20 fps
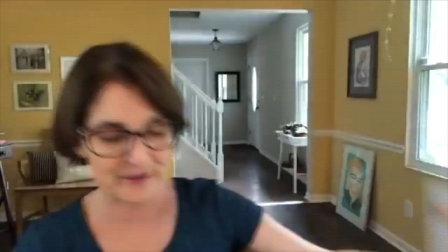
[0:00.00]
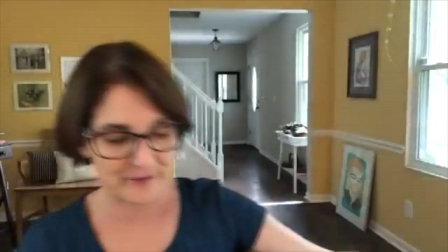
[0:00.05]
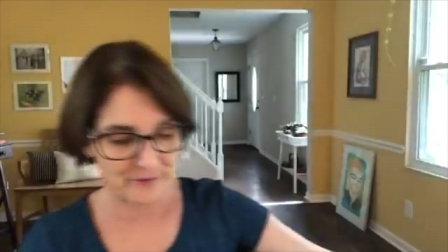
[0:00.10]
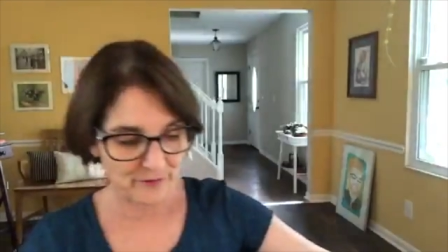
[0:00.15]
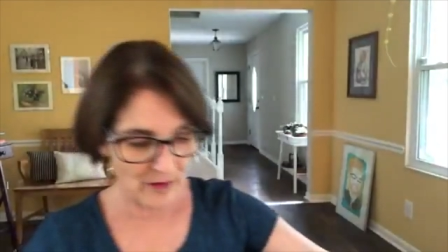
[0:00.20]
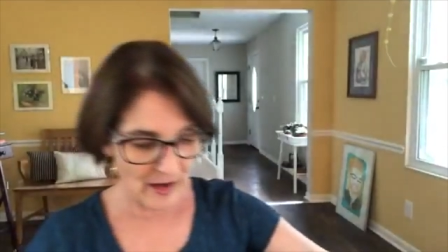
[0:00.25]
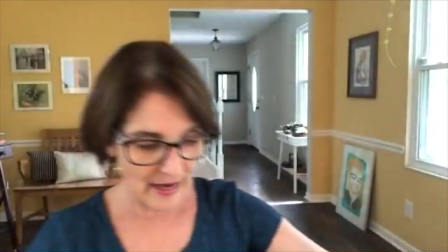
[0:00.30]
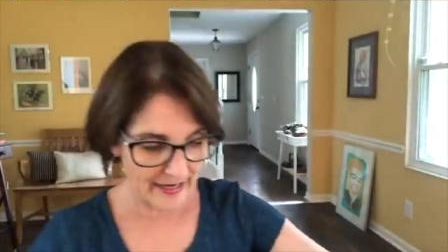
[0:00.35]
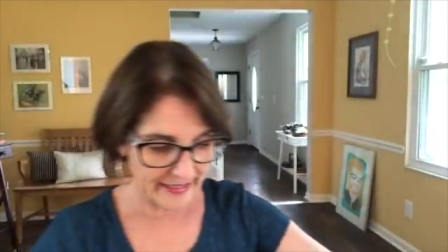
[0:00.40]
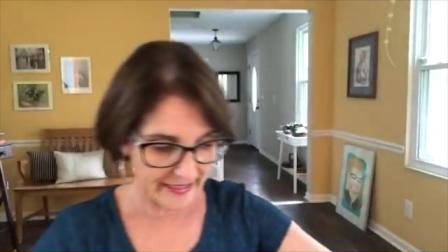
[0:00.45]
of
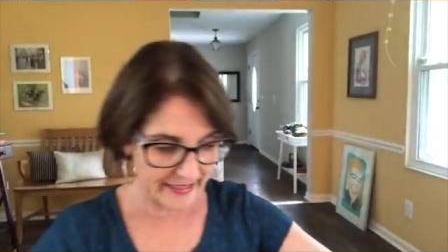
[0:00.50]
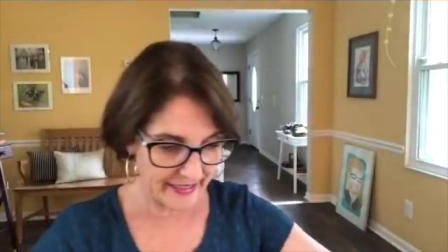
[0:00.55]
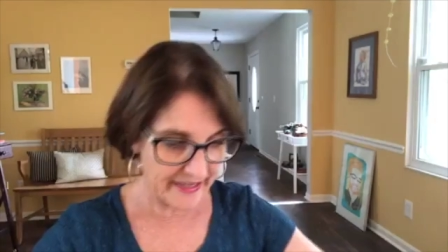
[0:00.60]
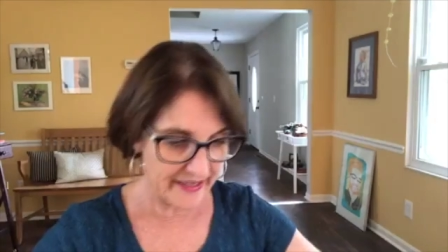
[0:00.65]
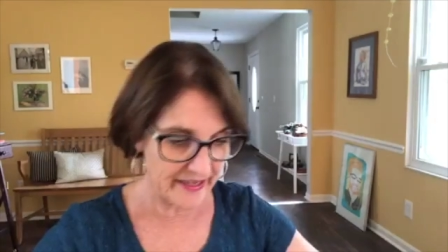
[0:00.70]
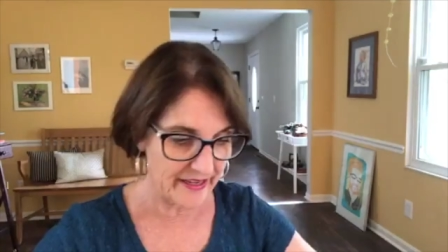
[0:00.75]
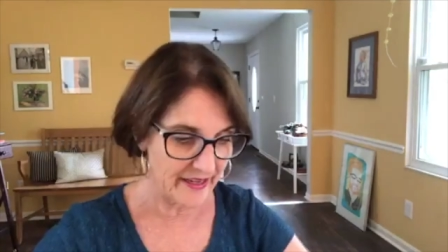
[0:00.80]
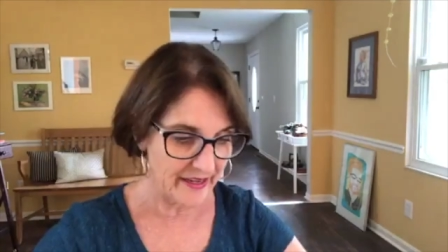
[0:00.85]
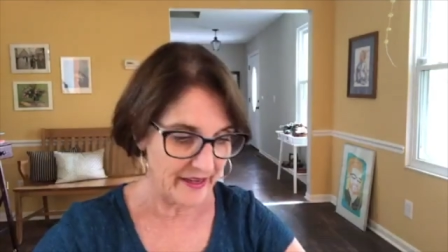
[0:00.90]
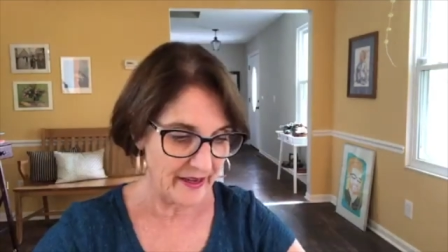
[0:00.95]

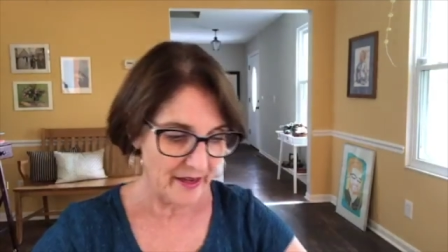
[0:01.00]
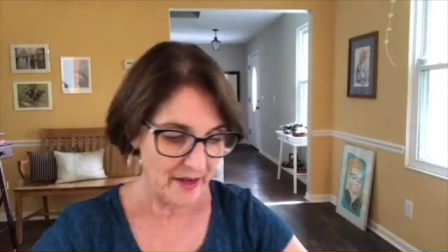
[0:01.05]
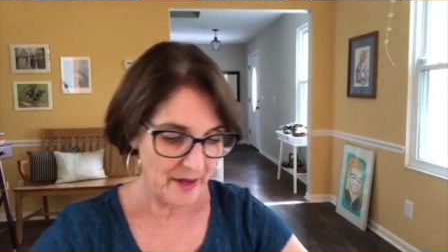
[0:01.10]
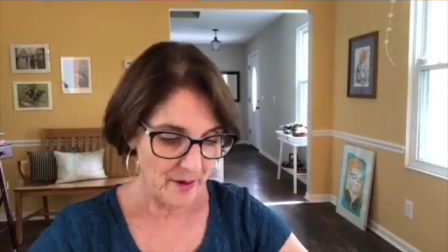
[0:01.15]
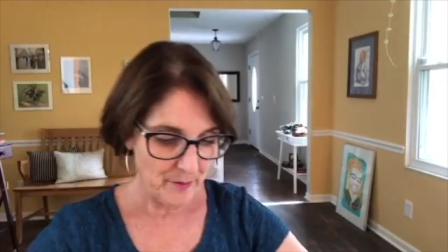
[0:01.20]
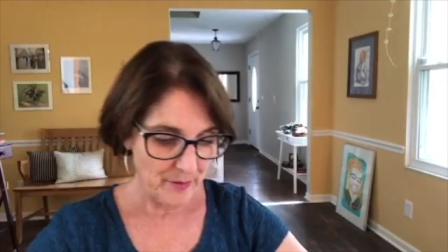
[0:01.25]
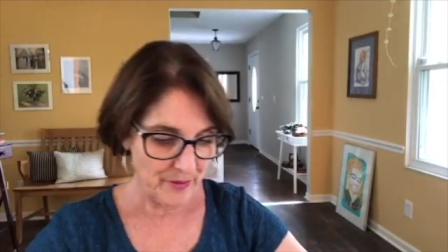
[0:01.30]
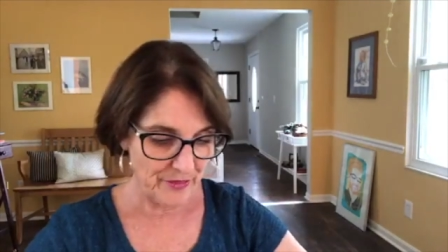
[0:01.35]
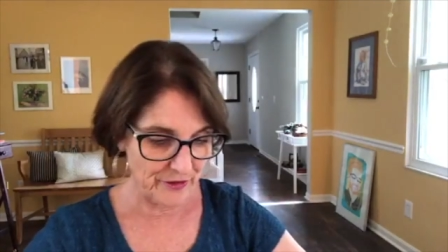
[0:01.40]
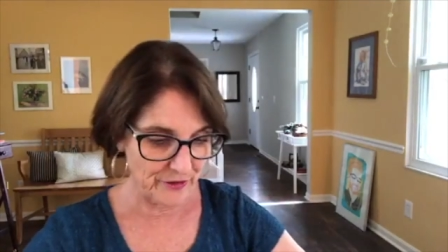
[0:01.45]
writing,
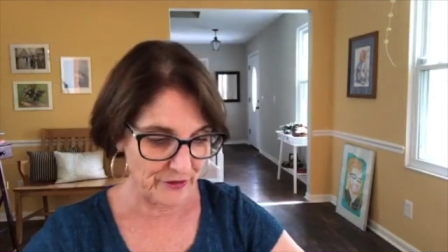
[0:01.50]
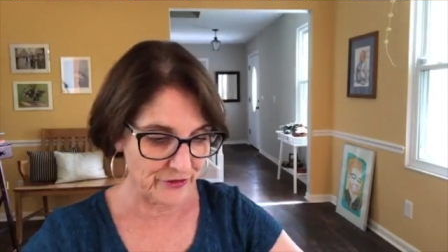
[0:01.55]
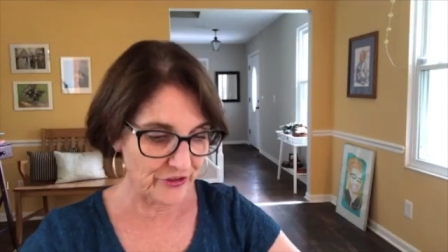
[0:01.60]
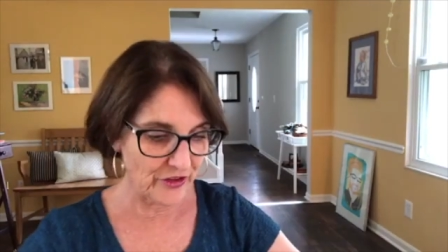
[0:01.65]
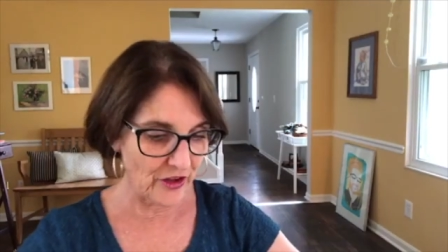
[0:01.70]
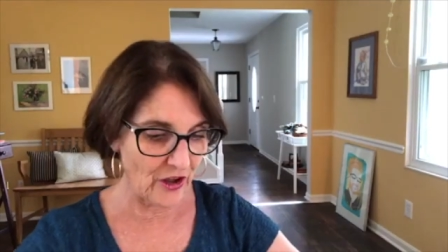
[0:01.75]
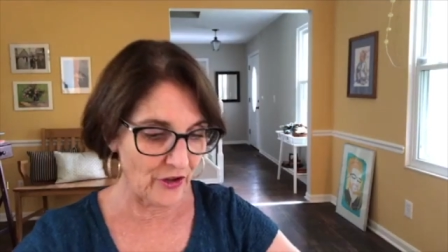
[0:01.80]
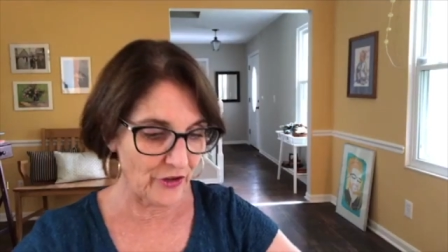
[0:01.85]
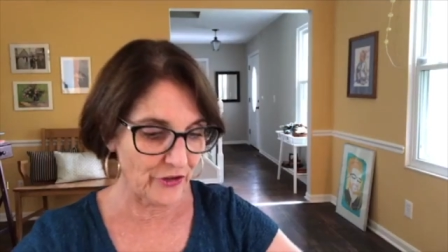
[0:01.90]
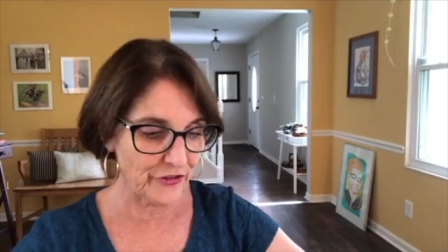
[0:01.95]
but there's
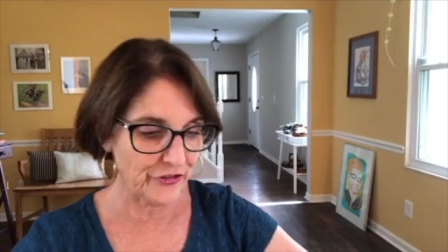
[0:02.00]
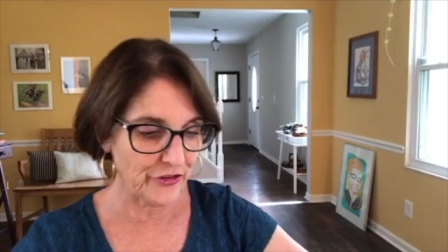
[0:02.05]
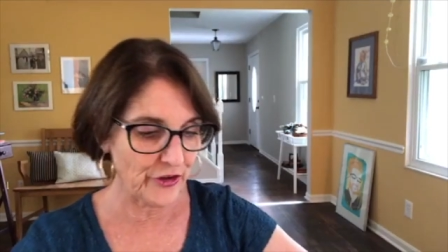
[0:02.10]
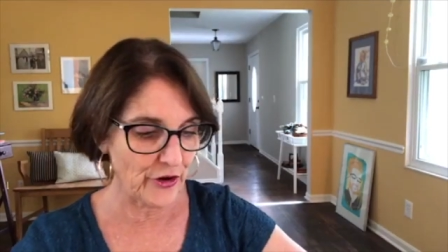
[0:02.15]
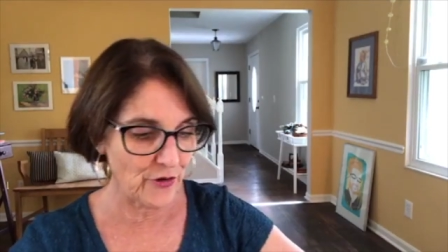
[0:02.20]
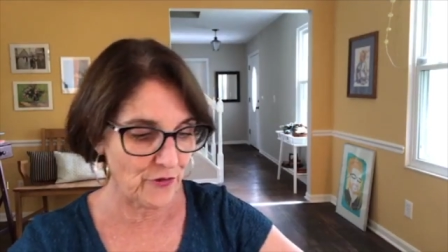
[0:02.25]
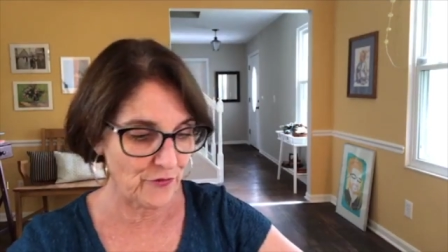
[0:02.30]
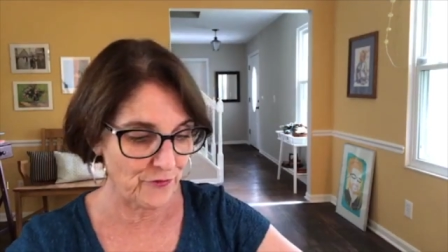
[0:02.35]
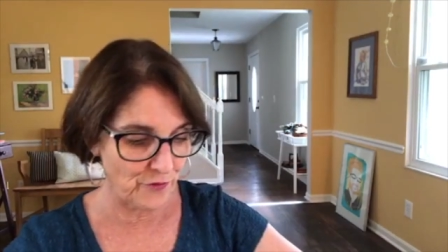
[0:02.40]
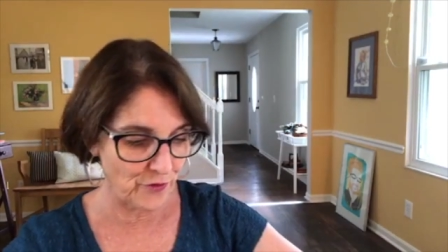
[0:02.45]

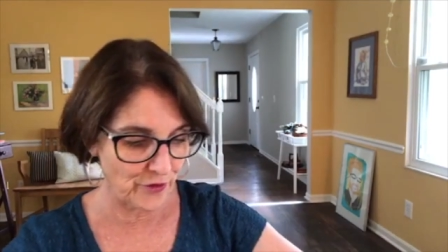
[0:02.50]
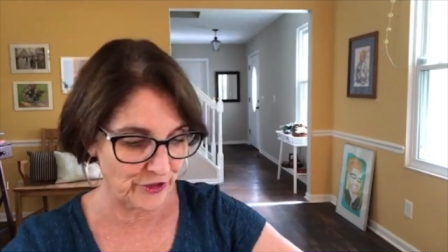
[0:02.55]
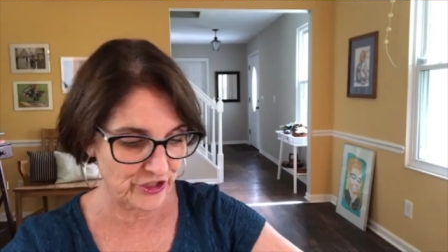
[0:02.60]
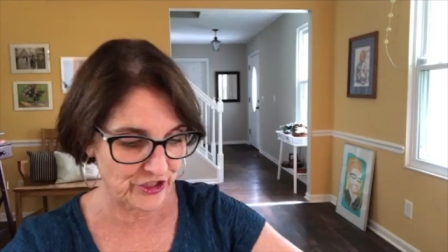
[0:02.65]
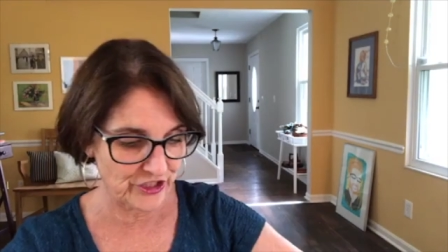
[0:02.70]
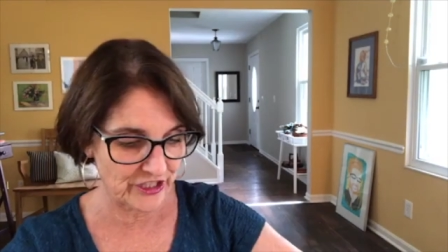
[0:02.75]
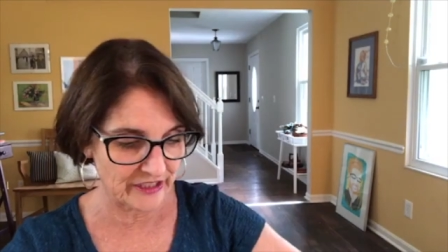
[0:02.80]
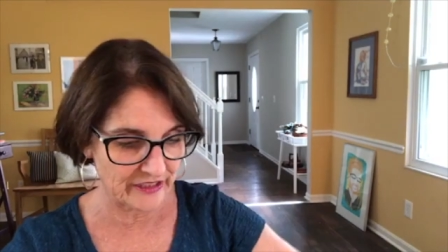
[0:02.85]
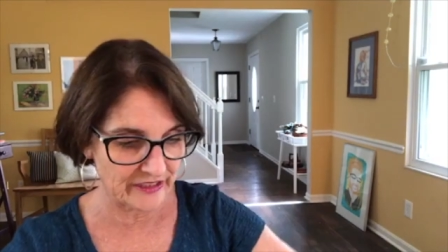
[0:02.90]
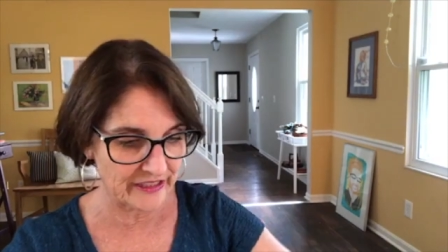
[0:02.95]
also,
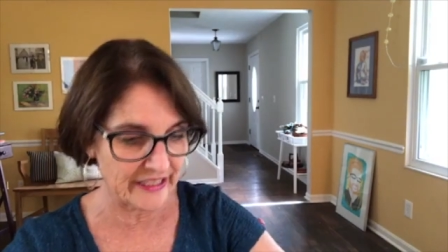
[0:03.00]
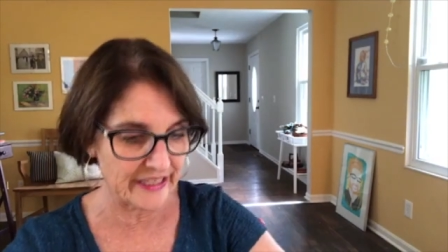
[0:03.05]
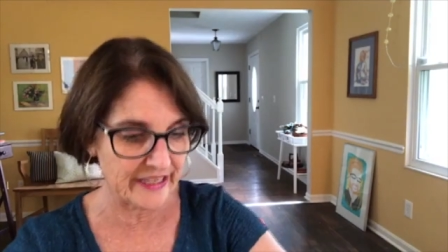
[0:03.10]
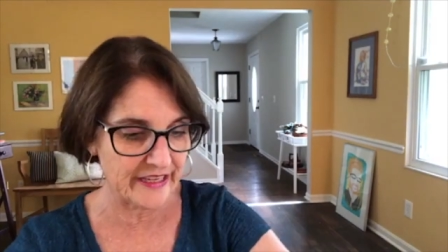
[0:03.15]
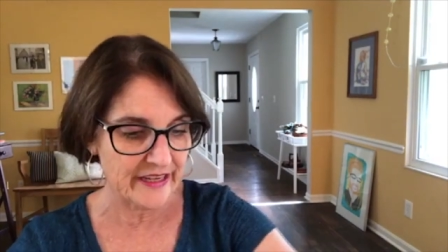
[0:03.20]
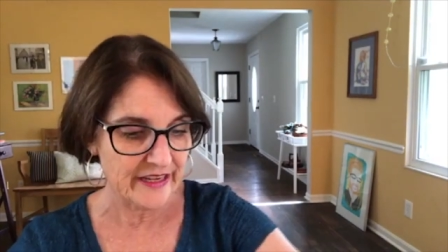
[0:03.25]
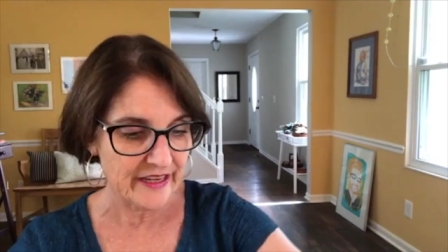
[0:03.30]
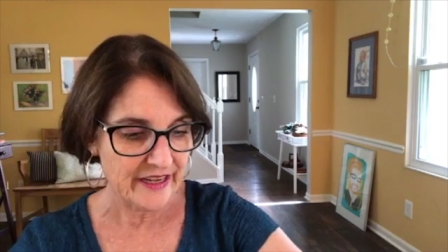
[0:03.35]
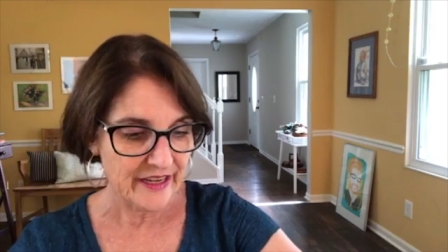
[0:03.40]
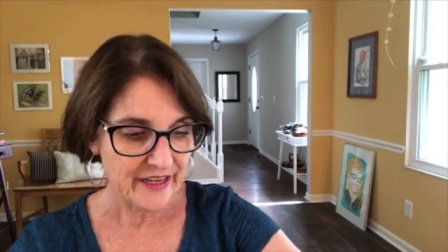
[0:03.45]
fortunately,